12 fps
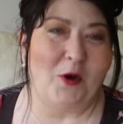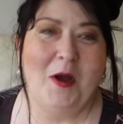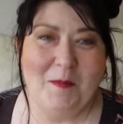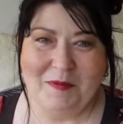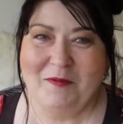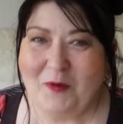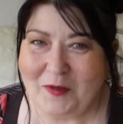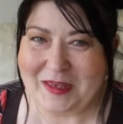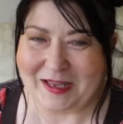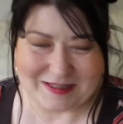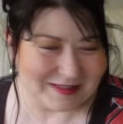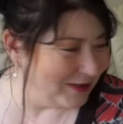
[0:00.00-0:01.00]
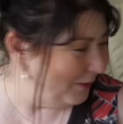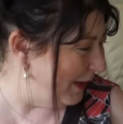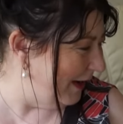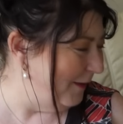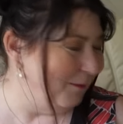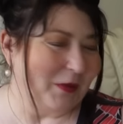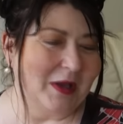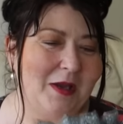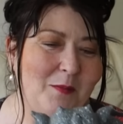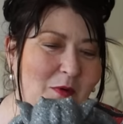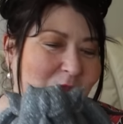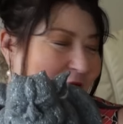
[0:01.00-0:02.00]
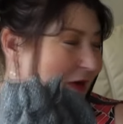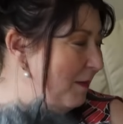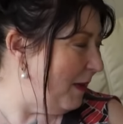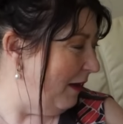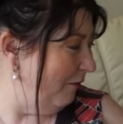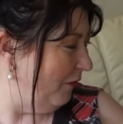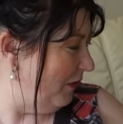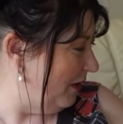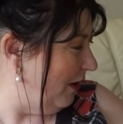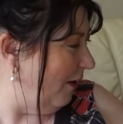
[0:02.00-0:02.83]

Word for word: no, before the end of summer. But £3 for the